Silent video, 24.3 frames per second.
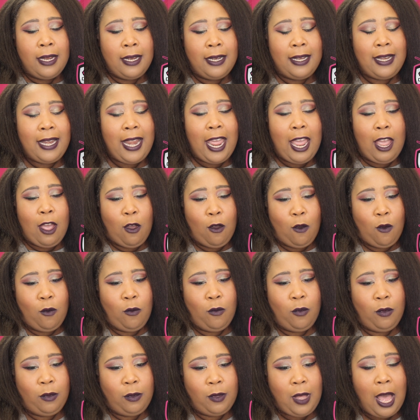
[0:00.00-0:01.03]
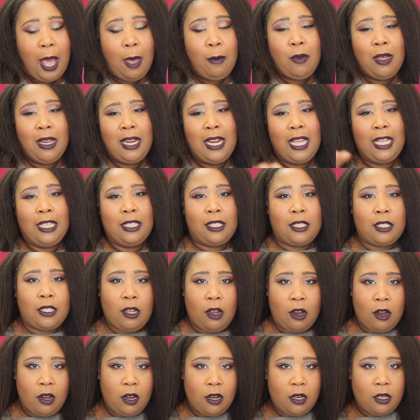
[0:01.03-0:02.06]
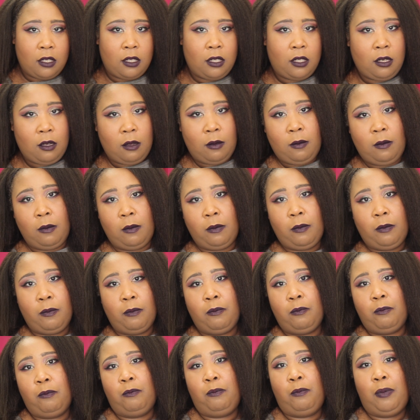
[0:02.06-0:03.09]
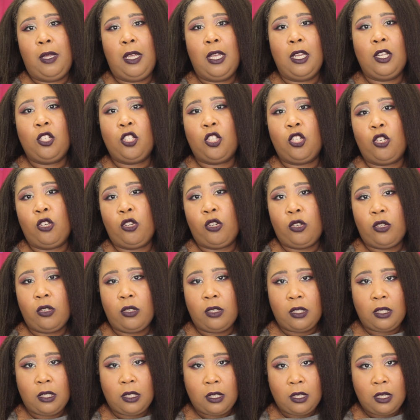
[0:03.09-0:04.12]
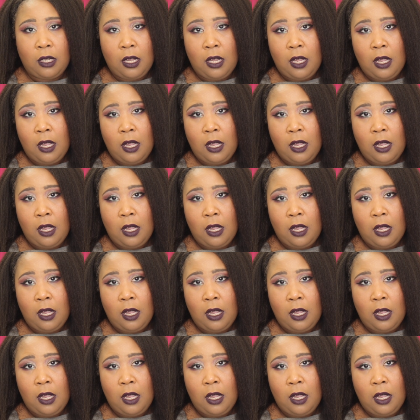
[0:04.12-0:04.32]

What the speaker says: Now I'm gonna insert some pictures,